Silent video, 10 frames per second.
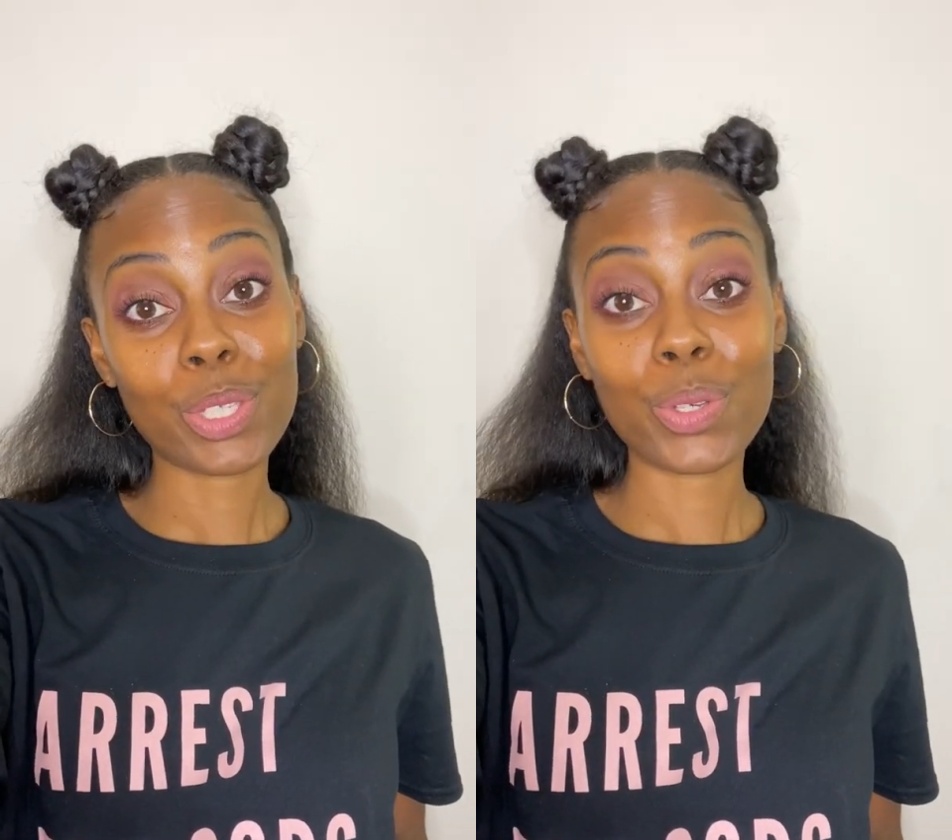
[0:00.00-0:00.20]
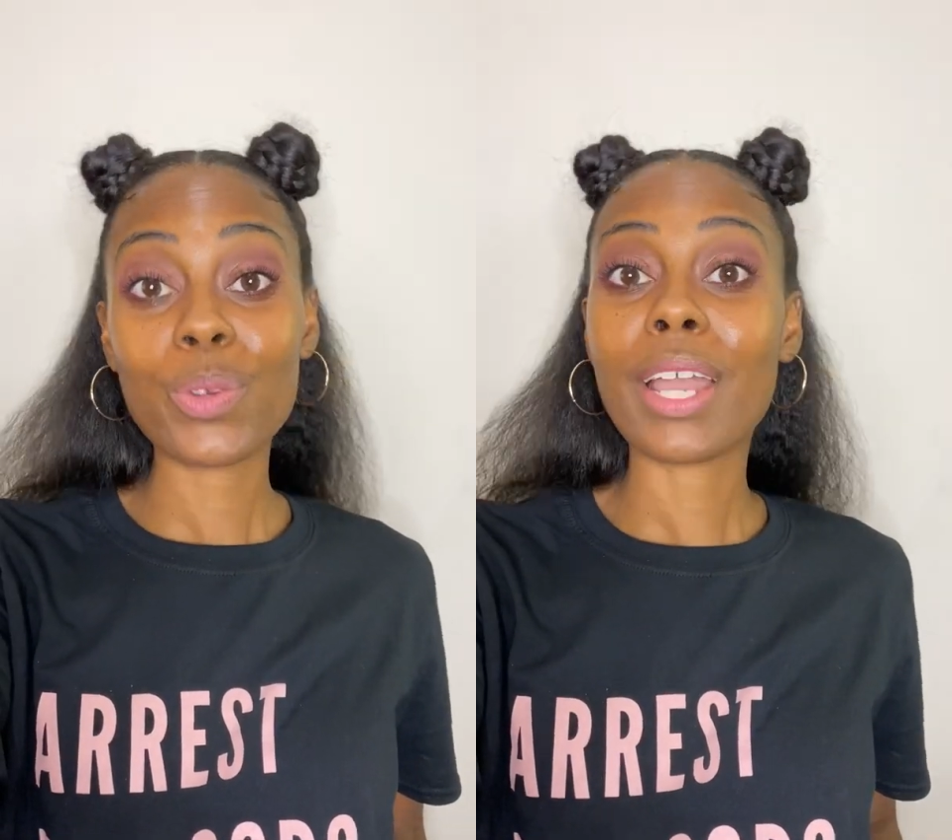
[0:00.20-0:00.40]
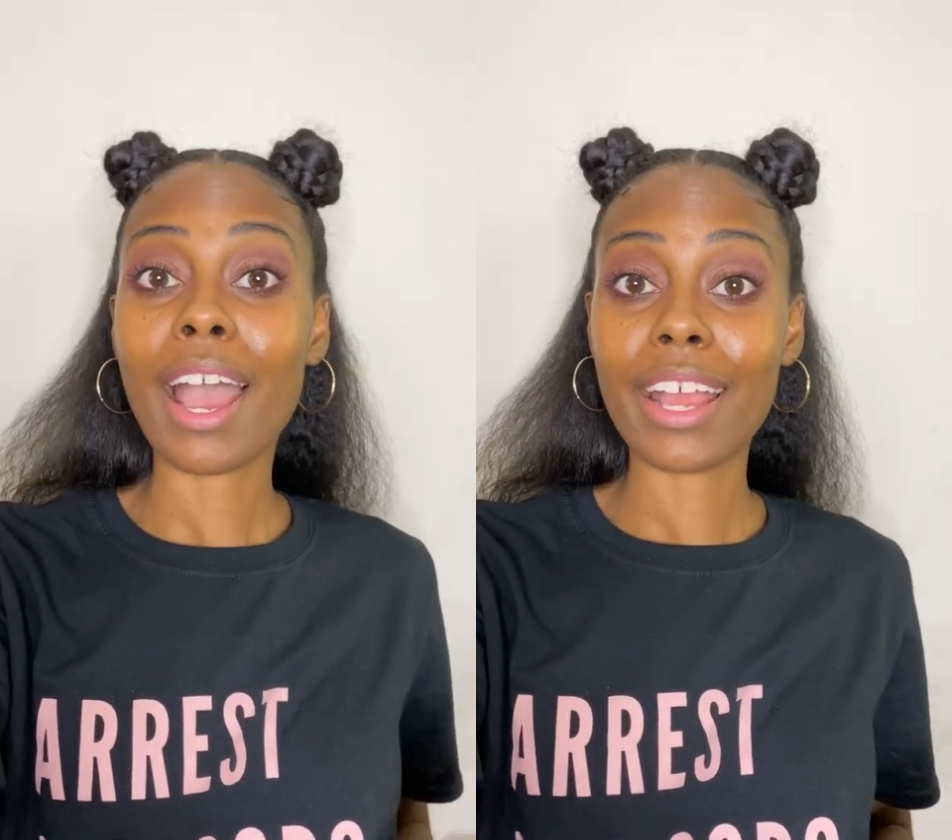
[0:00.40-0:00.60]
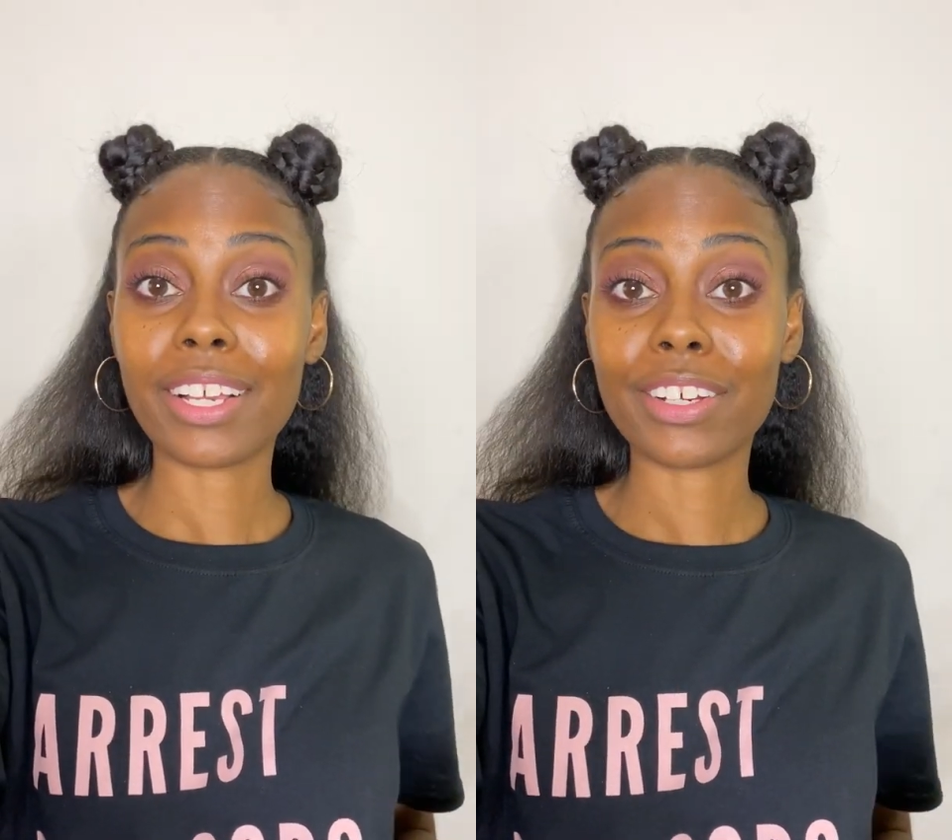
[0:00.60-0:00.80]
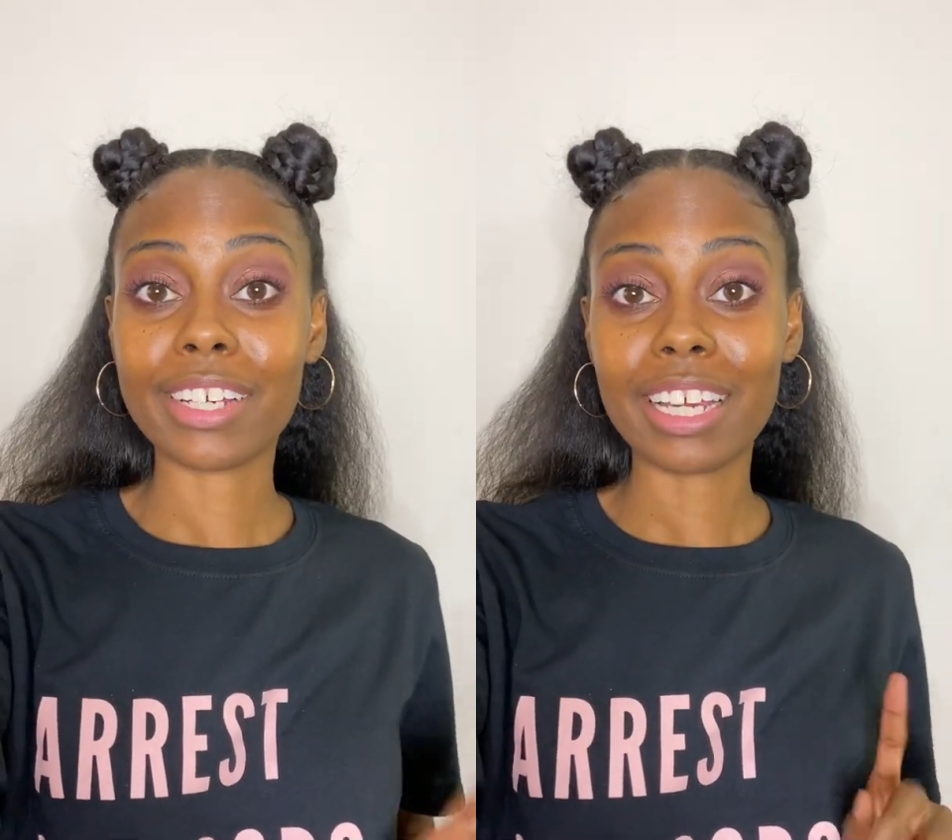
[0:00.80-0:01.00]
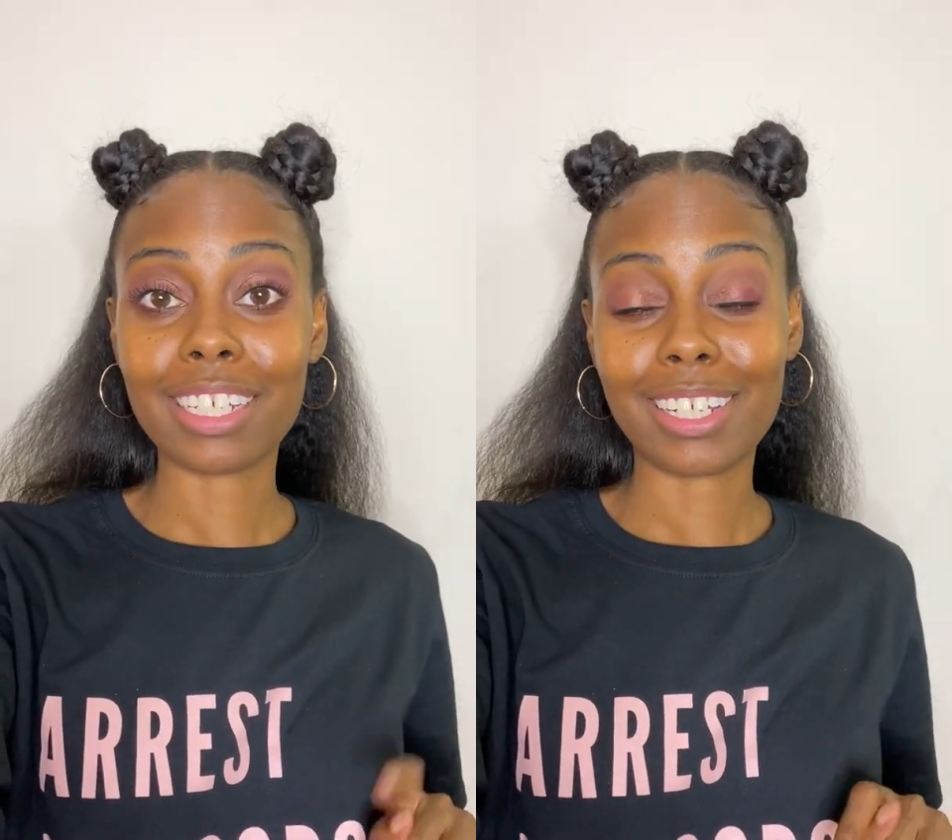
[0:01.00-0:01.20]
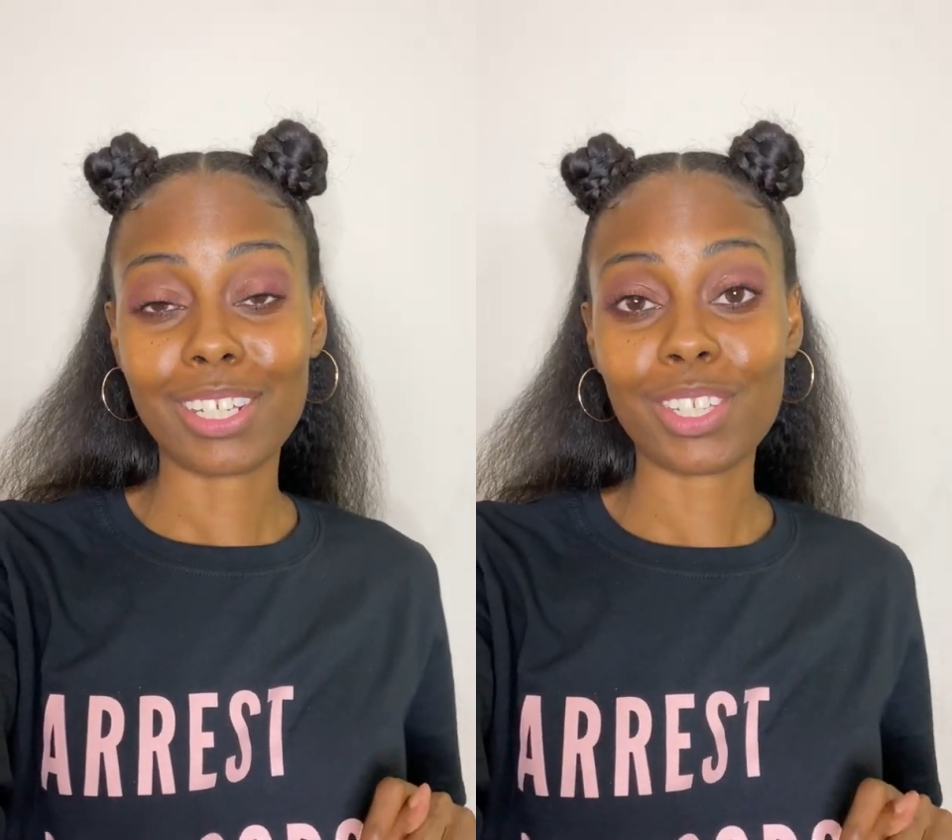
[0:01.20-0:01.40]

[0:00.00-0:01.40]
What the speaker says: to Cotton Creations.